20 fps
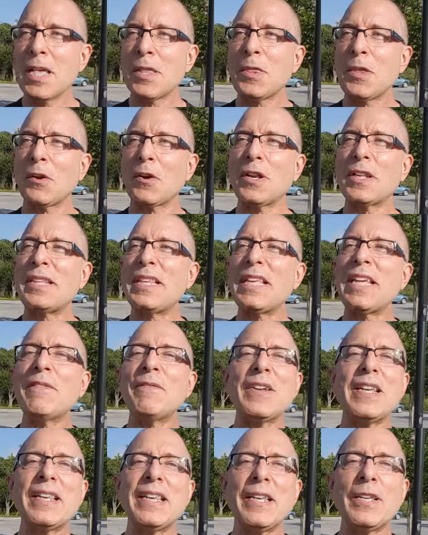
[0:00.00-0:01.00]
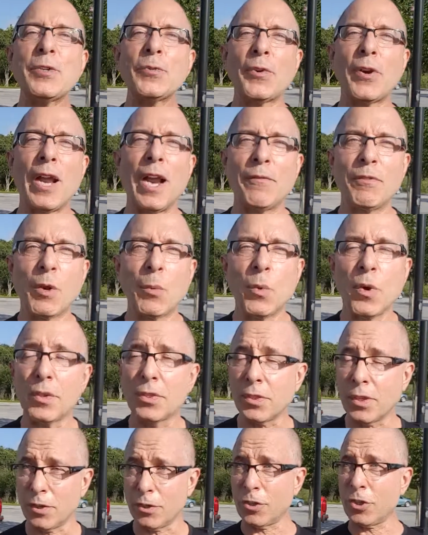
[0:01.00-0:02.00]
There are DVDs for everyone.
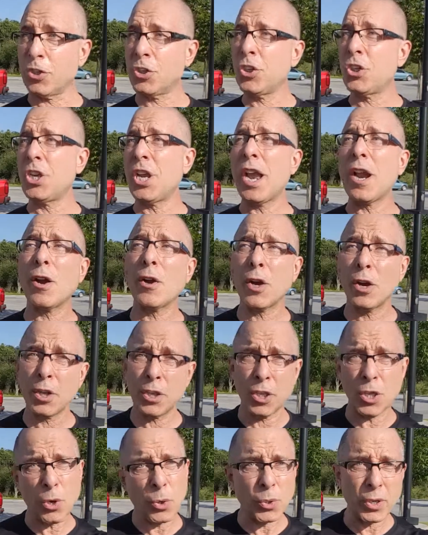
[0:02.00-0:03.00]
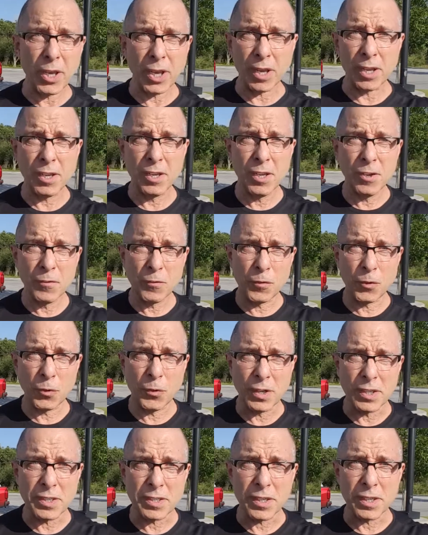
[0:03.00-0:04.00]
There's chair yoga,
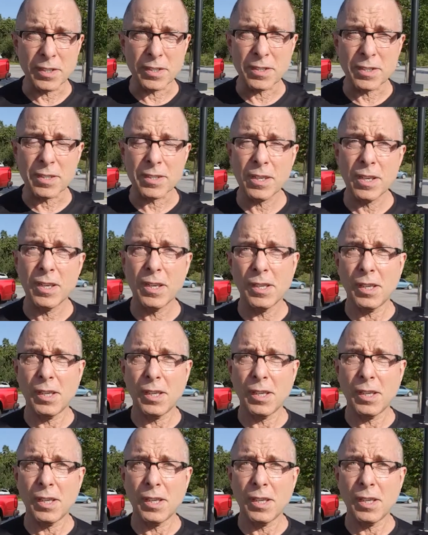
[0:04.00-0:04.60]
for instance.